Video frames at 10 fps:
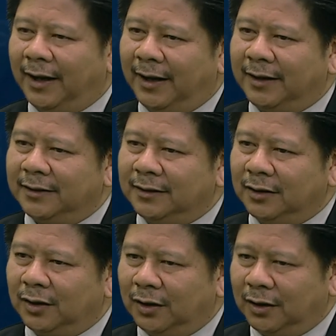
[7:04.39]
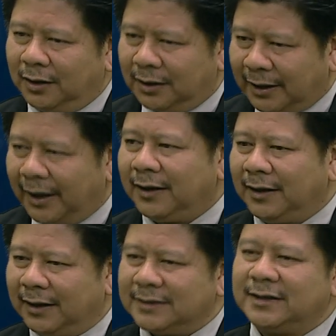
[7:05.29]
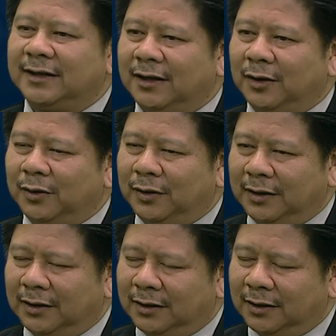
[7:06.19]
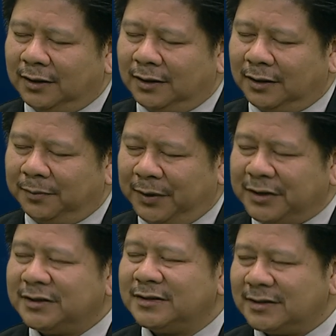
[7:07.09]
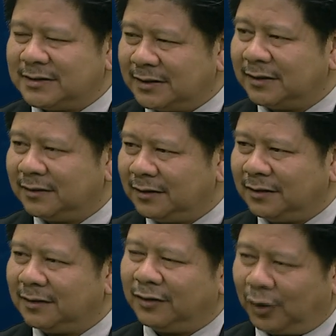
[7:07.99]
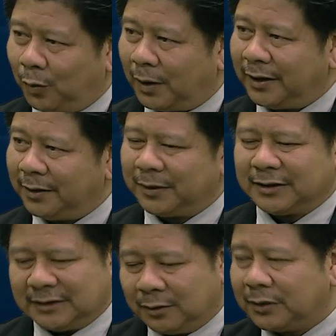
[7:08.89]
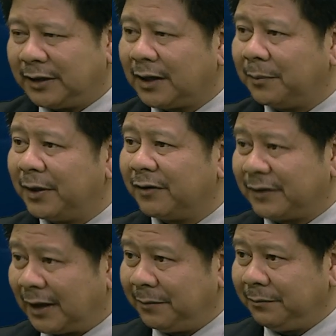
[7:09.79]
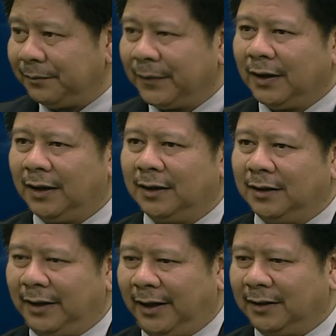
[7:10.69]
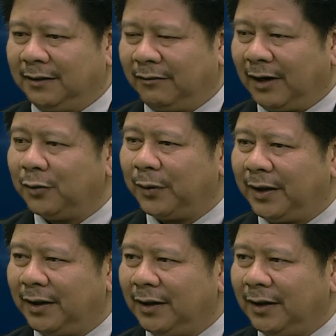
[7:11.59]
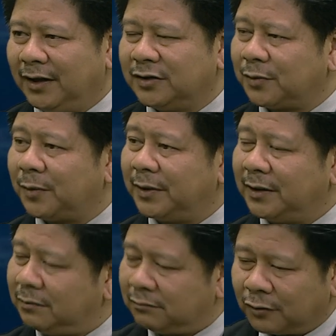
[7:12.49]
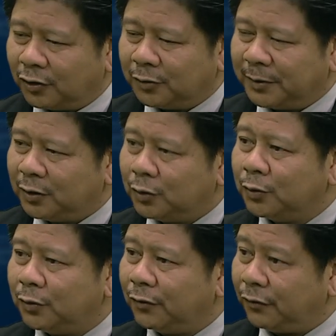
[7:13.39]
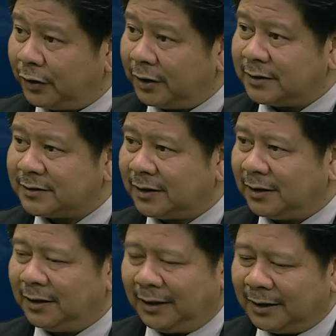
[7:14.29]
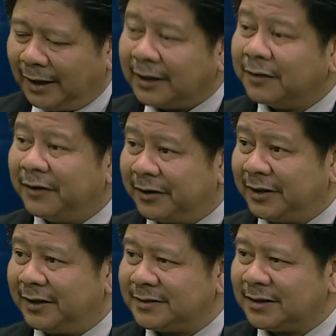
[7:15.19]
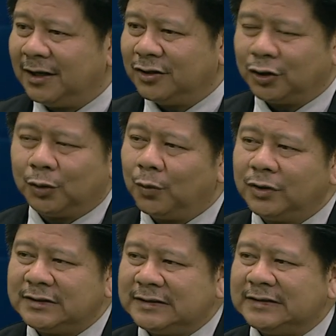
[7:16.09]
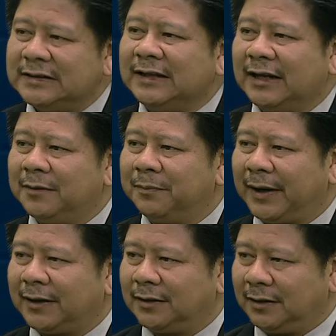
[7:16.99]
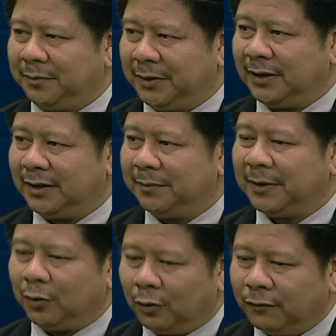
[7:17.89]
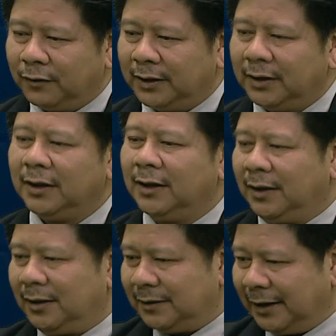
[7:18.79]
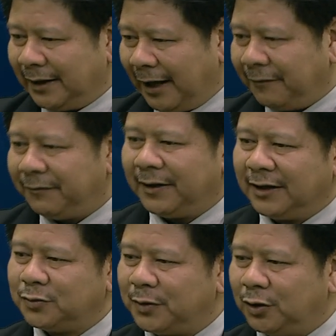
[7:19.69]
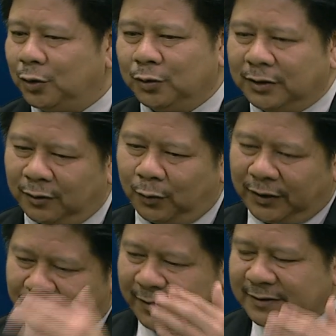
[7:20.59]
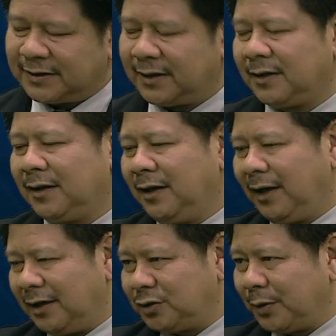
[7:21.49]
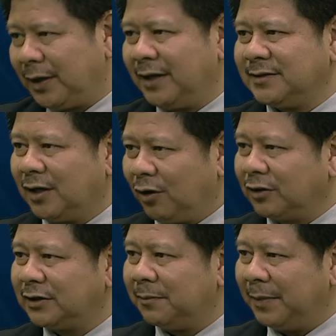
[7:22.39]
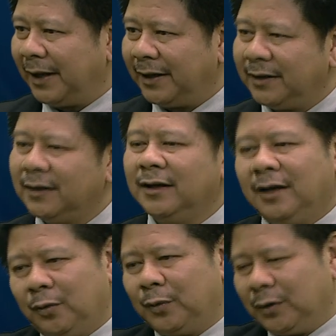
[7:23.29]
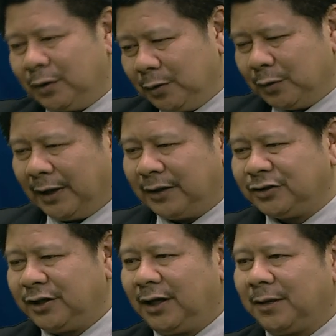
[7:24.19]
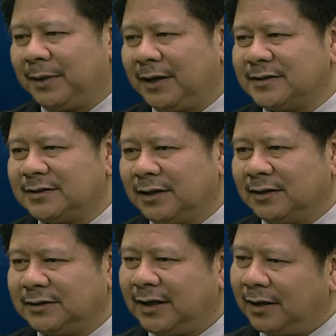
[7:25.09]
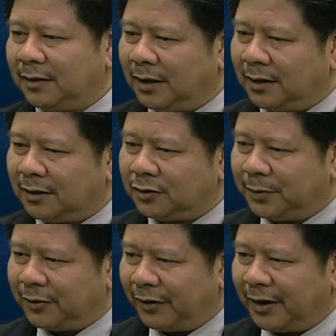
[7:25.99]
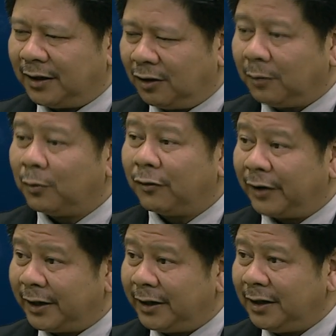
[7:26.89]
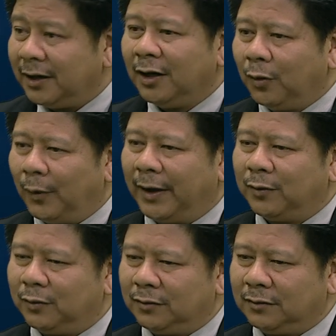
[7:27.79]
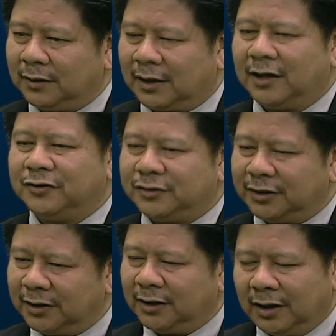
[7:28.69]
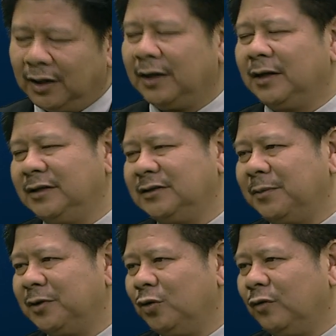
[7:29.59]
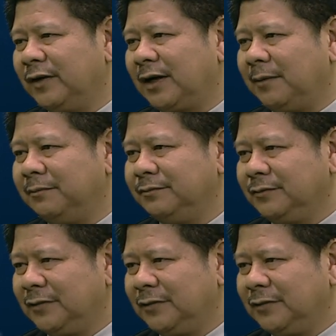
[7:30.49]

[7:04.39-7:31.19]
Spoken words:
And again, like I said, patience is still required because it will take a bit of time, and the runway is probably going to be 2 to 3 years at the very least. So you won't see that impact immediately, but hopefully that effort as we do the quick fixing as well as the long-term planning, we would actually help us to be a lot more ready when the country is able to overcome.